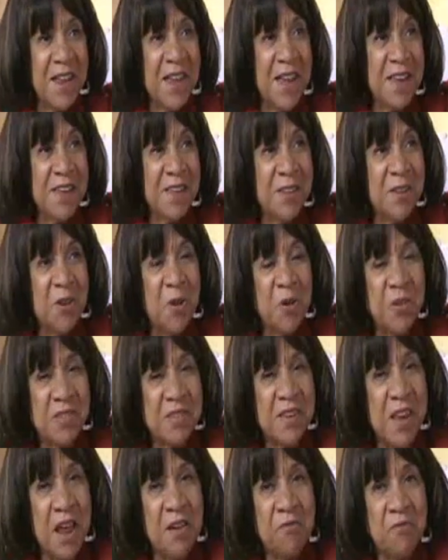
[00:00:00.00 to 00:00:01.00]
yeah, you know,
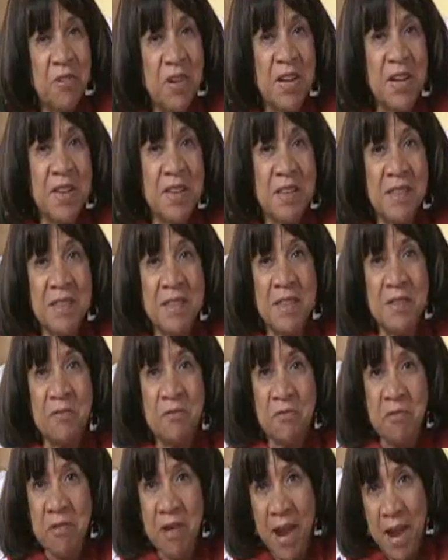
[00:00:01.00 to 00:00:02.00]
it's not really
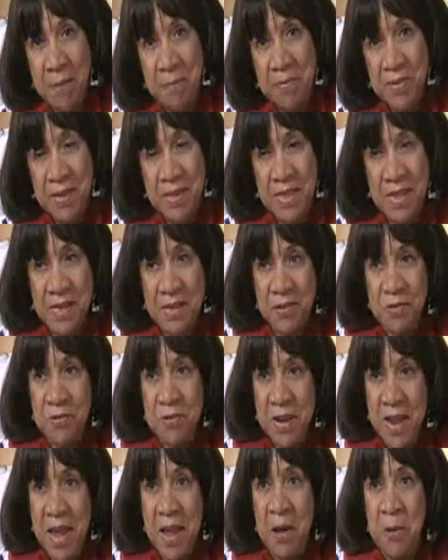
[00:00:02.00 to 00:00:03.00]
the rap that they
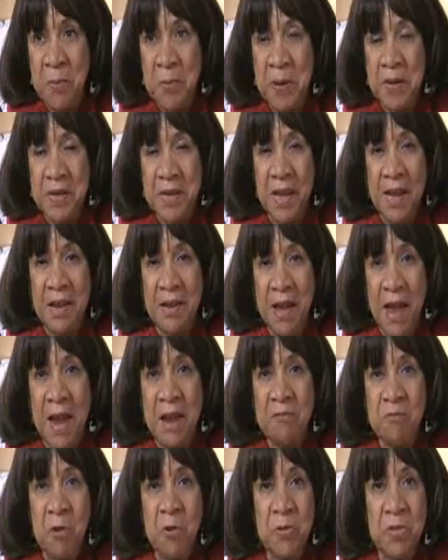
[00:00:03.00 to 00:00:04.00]
do now, but
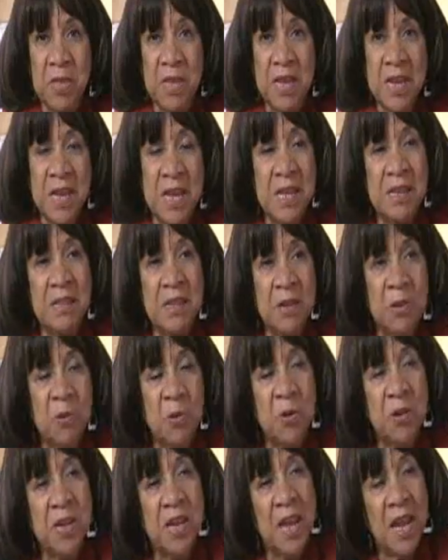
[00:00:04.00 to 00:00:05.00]
uh, I wrote the end. The
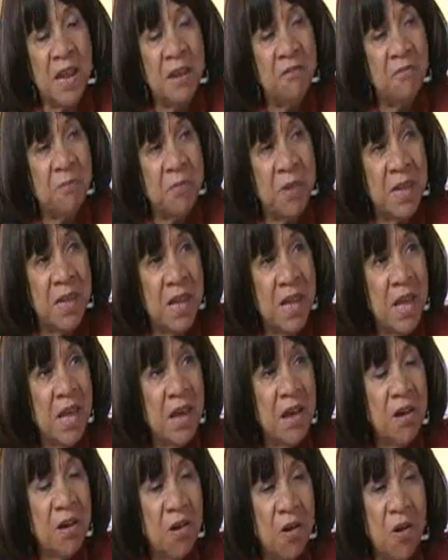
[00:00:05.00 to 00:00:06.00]
Lord gave me
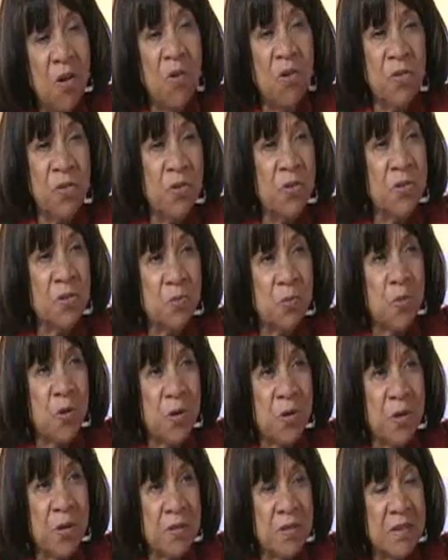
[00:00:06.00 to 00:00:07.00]
right. all those
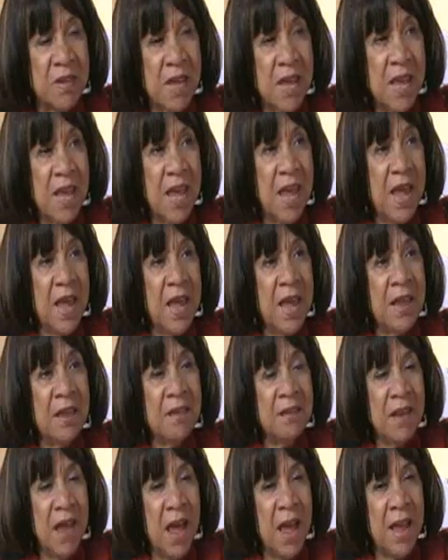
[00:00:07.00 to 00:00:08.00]
words. Mm.
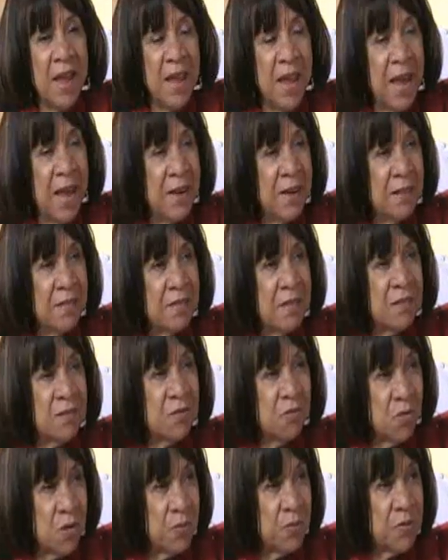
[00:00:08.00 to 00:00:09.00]
And I added the